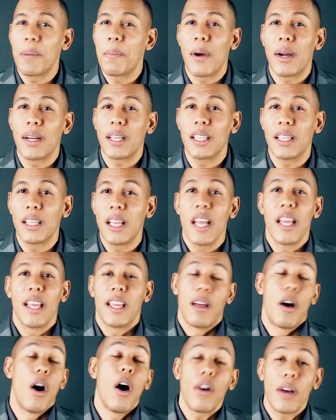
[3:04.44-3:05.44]
of money.
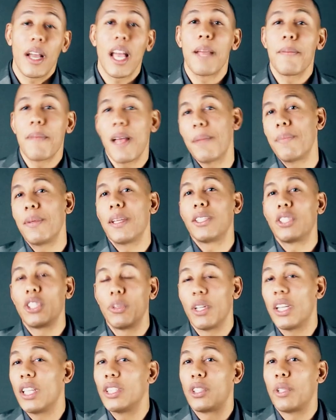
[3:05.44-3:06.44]
Okay, maybe it's
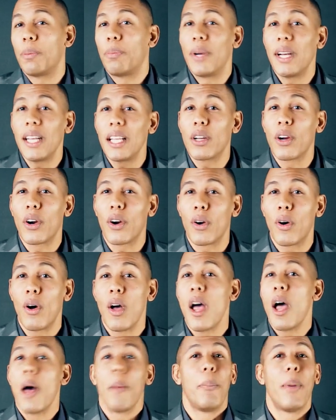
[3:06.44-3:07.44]
a, it's a pretty girl,
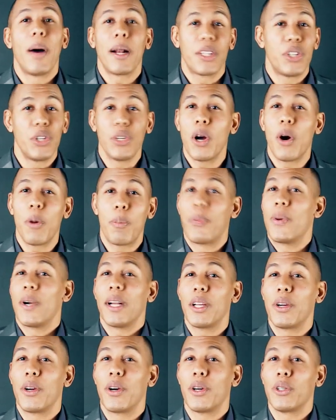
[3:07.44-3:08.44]
but you know,
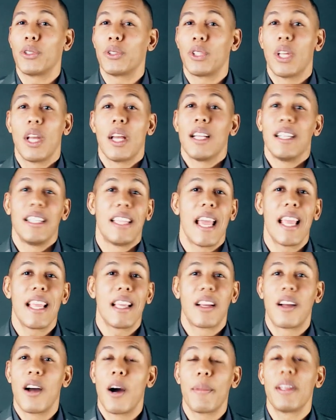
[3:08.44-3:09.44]
pretty girls, they
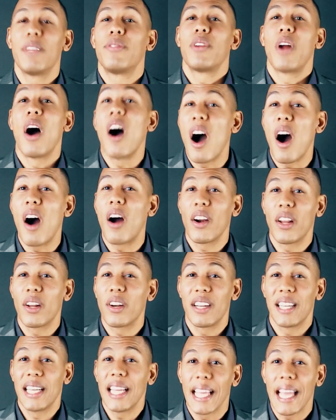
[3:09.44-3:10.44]
come even
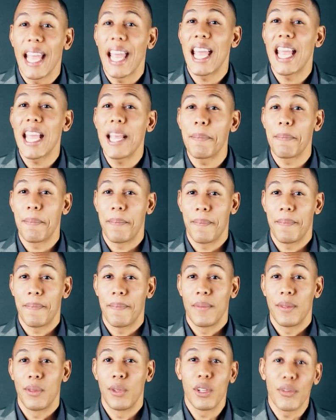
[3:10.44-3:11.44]
harder in the game.
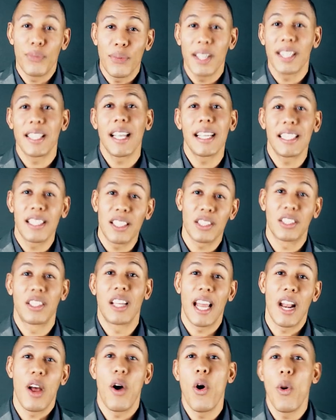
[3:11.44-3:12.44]
Do you think they just
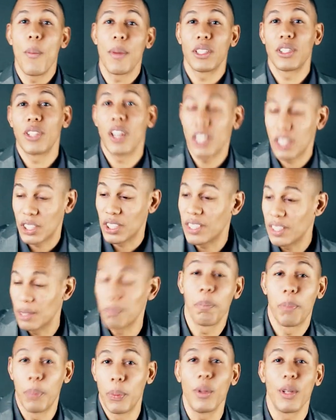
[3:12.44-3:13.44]
get home and start
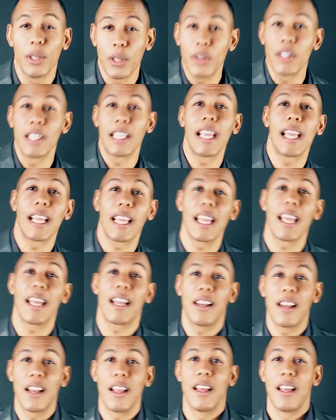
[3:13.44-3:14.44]
pulling your dick
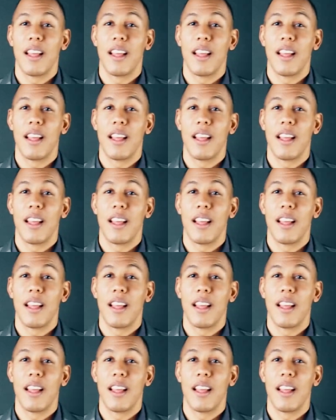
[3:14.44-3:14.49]
and